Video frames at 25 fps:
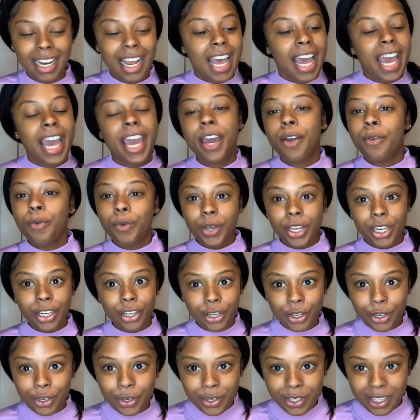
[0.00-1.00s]
And we
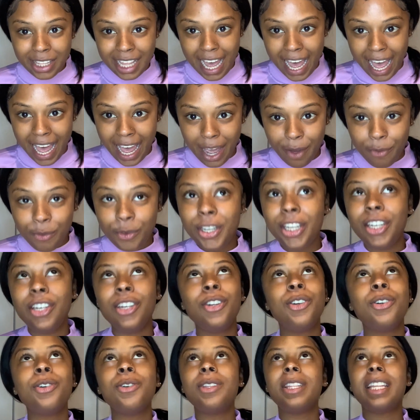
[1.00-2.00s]
knew that. We
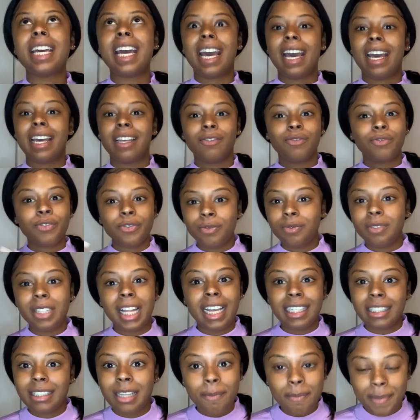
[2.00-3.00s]
knew that
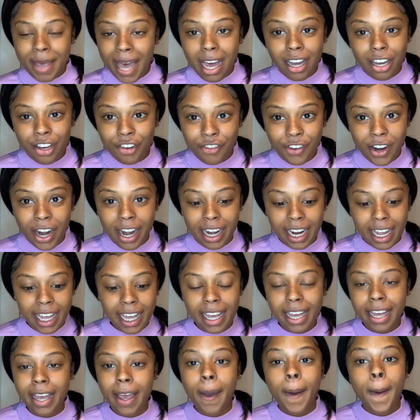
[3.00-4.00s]
like the back of our
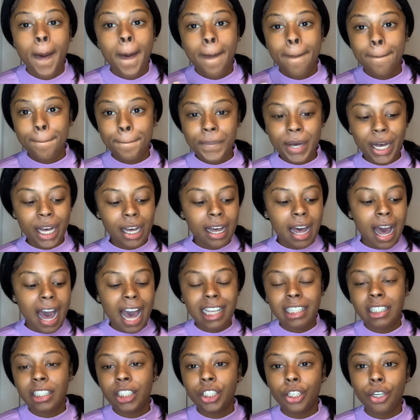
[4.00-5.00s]
hand, but I
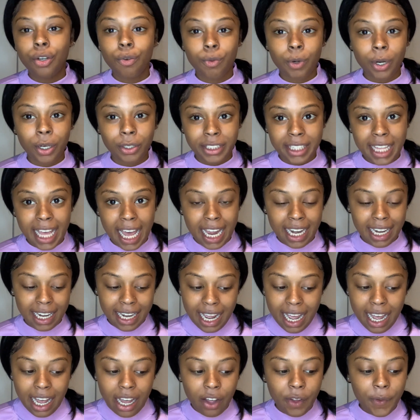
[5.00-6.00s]
still wrote that
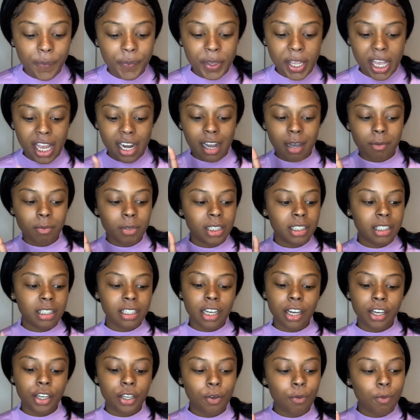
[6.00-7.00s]
down. And I'm gonna
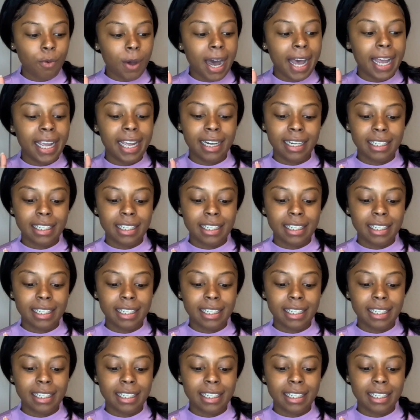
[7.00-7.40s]
tell you why in a